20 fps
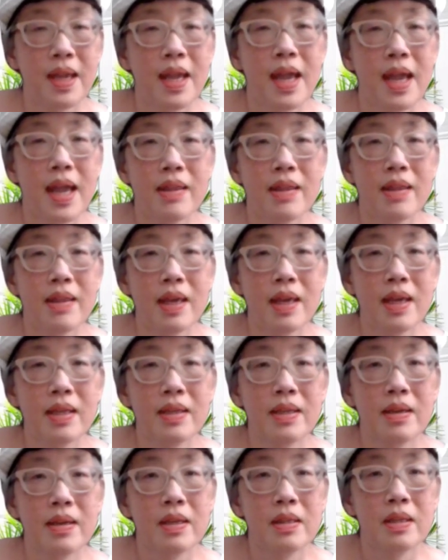And
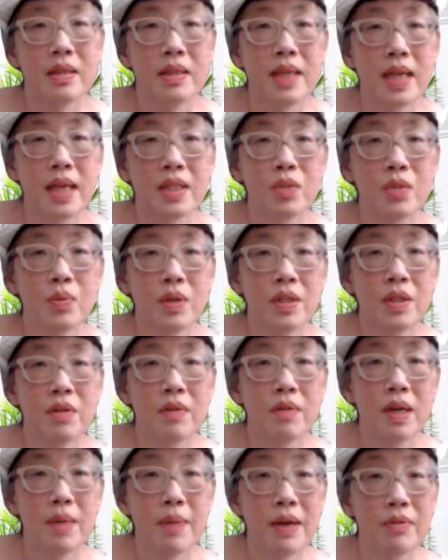then the next one you
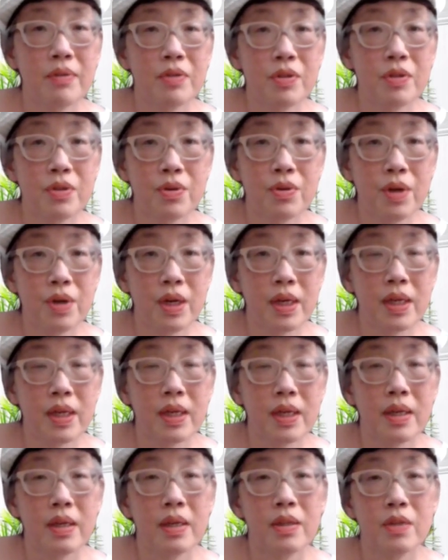write about New York,
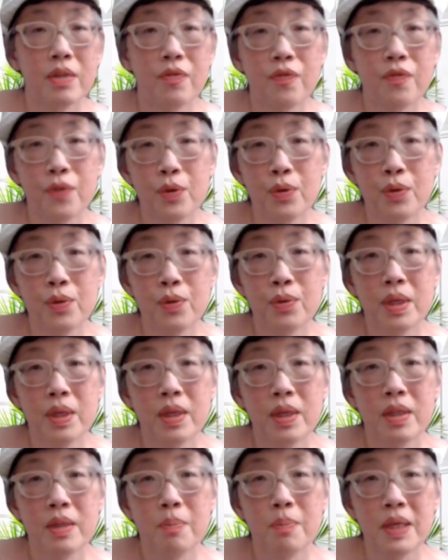the food,
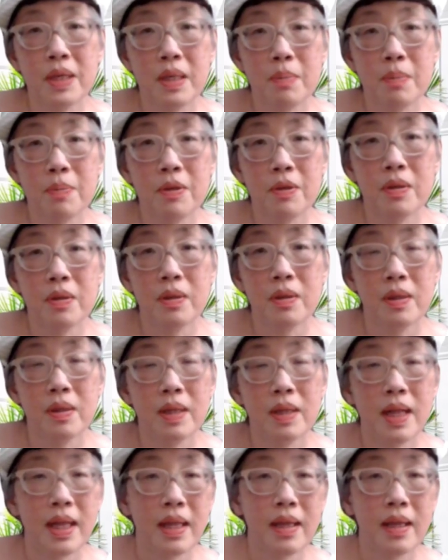the people,
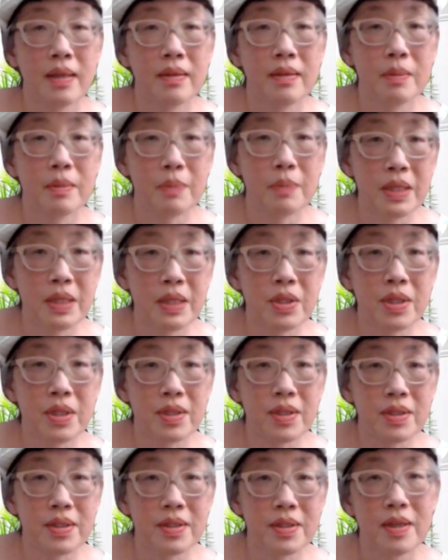and the
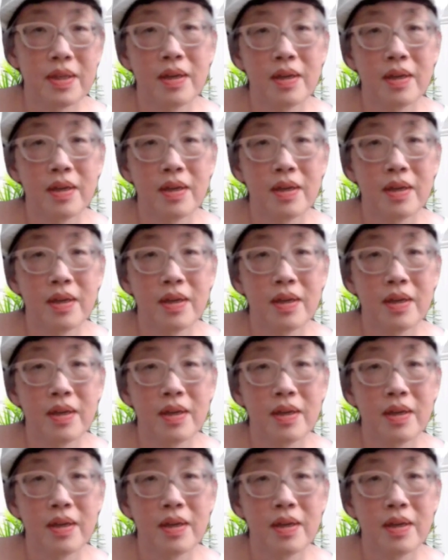beaches.